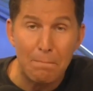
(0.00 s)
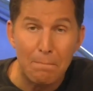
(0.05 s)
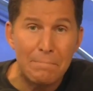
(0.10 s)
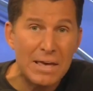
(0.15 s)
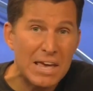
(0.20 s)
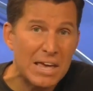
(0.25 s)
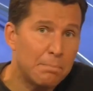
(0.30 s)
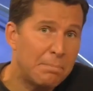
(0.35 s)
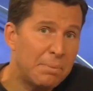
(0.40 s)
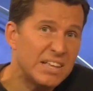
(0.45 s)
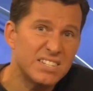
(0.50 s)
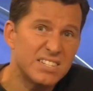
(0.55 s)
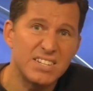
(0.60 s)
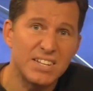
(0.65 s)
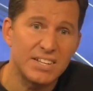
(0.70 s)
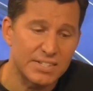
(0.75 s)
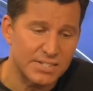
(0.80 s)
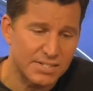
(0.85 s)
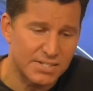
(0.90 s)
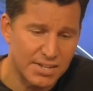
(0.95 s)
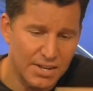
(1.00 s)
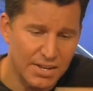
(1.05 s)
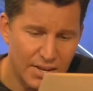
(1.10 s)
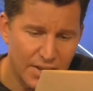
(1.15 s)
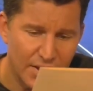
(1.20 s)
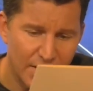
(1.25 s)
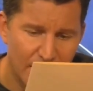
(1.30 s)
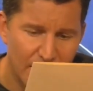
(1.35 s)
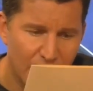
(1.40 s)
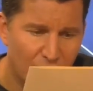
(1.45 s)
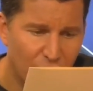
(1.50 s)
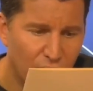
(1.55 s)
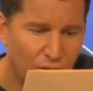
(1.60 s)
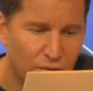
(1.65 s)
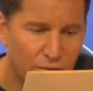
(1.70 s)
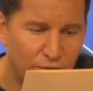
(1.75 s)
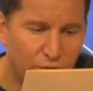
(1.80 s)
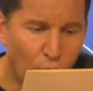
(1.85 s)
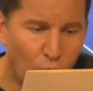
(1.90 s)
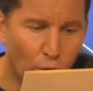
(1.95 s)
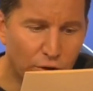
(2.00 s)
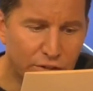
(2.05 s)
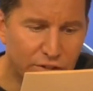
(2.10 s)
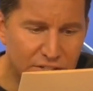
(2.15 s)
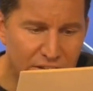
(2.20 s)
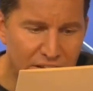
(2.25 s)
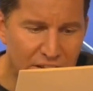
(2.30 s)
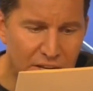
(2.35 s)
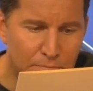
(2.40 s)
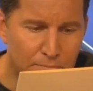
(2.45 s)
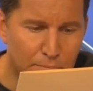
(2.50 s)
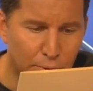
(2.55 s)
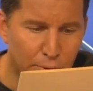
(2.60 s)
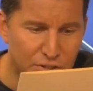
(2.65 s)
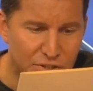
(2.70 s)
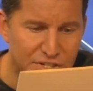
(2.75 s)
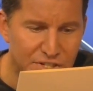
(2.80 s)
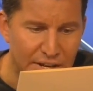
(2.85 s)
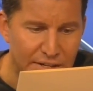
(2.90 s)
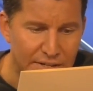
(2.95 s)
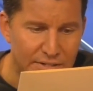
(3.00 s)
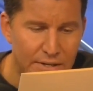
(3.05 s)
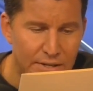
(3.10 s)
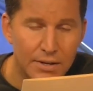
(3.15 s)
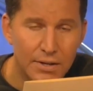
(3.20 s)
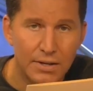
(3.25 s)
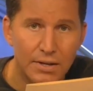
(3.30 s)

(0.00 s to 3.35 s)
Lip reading: Big business, 14%.